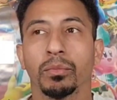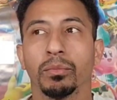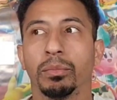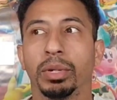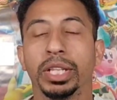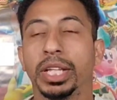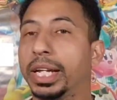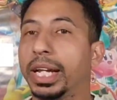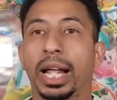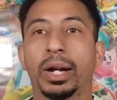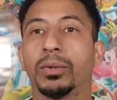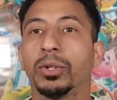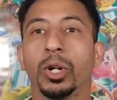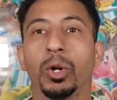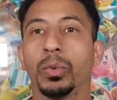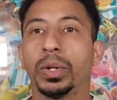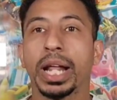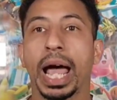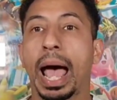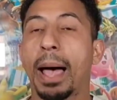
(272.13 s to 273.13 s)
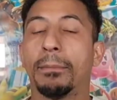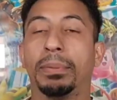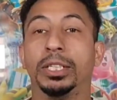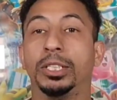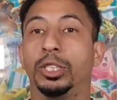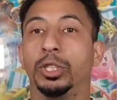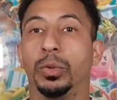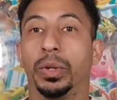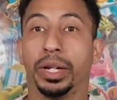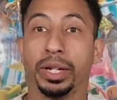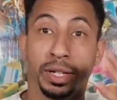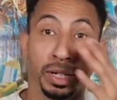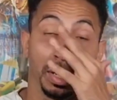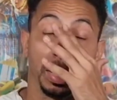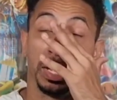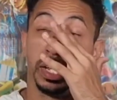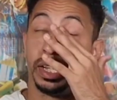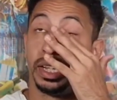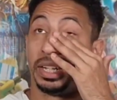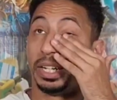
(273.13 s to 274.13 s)
But then I don't know what happened to it
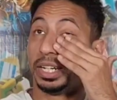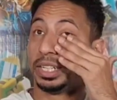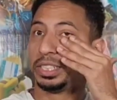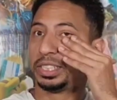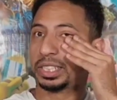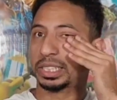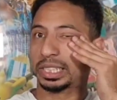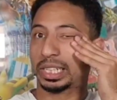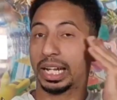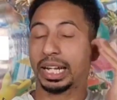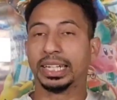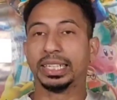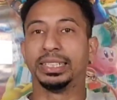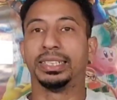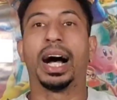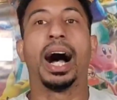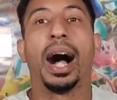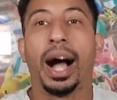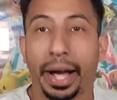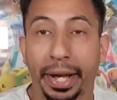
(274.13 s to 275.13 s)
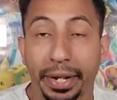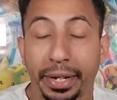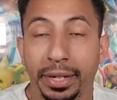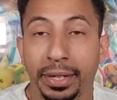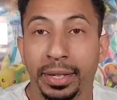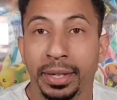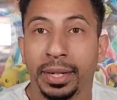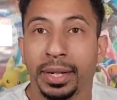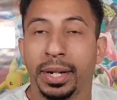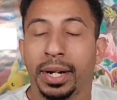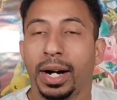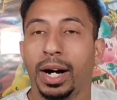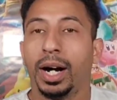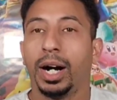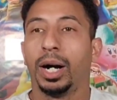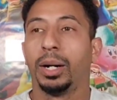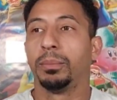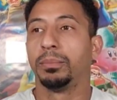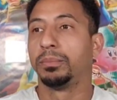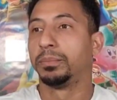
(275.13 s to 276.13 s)
it just like died.
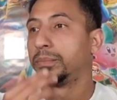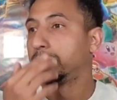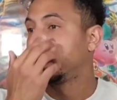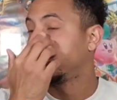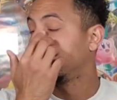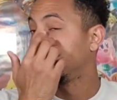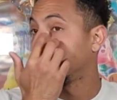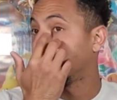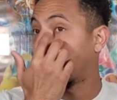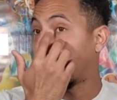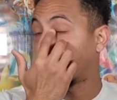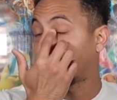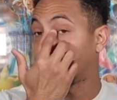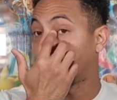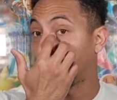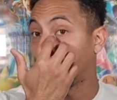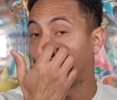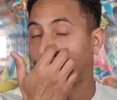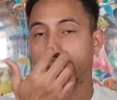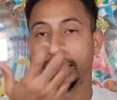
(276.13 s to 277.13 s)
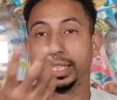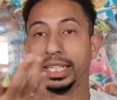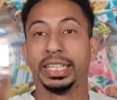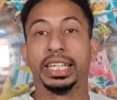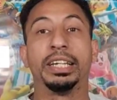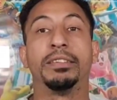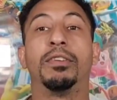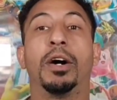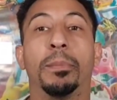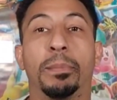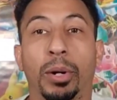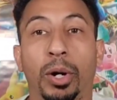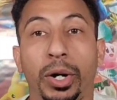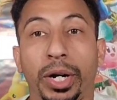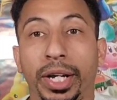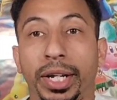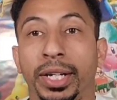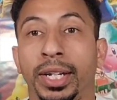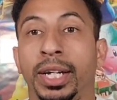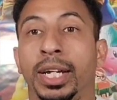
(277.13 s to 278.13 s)
Um, I don't know. I think they gave up
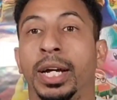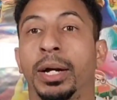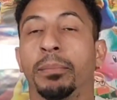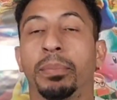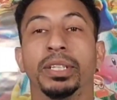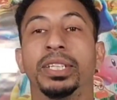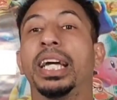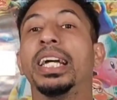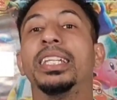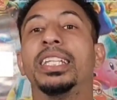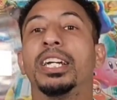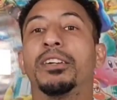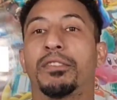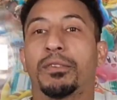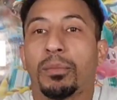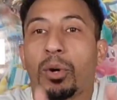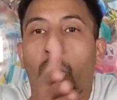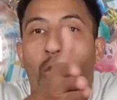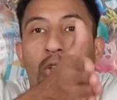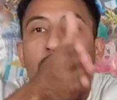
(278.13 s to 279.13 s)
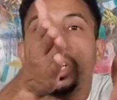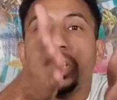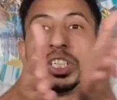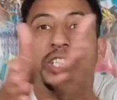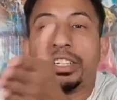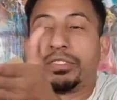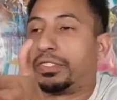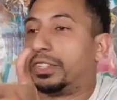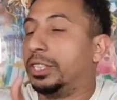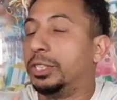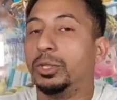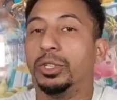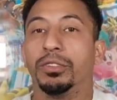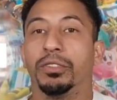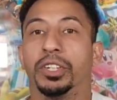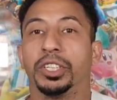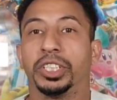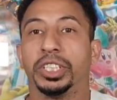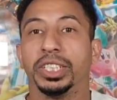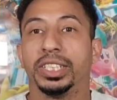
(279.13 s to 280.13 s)
on it. But they did it from all their different
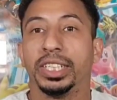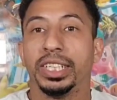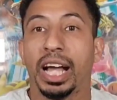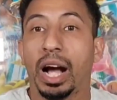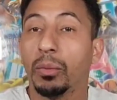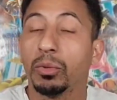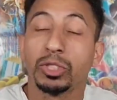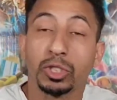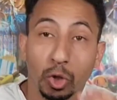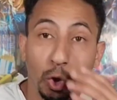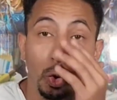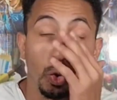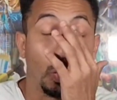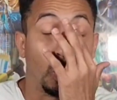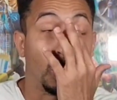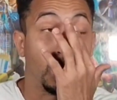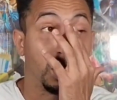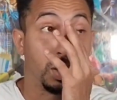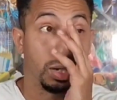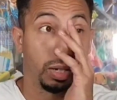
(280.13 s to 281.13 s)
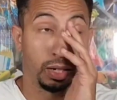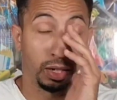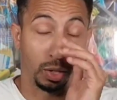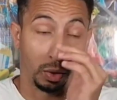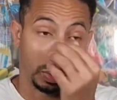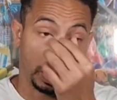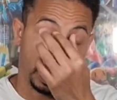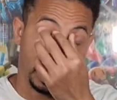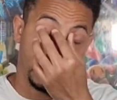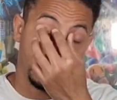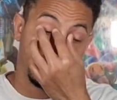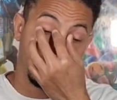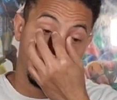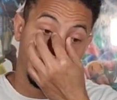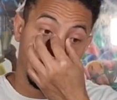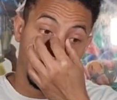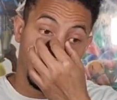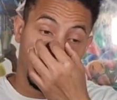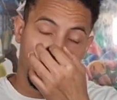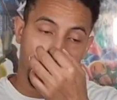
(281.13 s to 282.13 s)
universes, and that was cool. Okay?
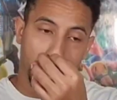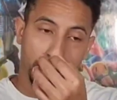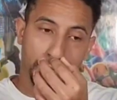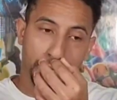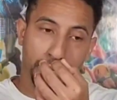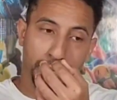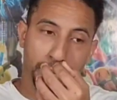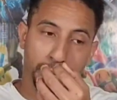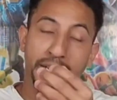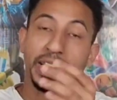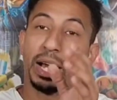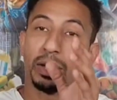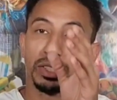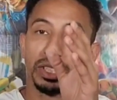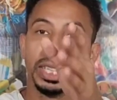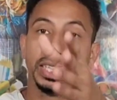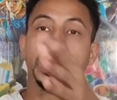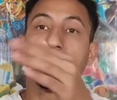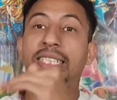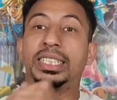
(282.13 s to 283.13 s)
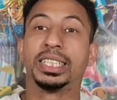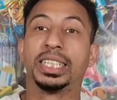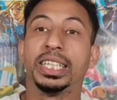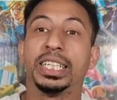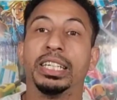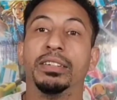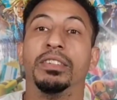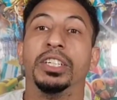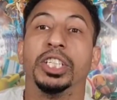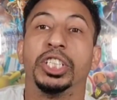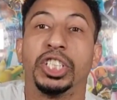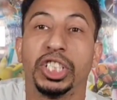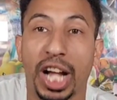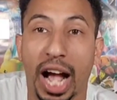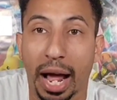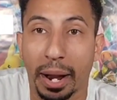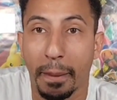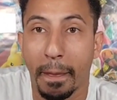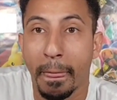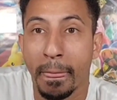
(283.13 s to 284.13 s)
But now Disney's gonna give it a
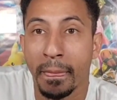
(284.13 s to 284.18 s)
shot.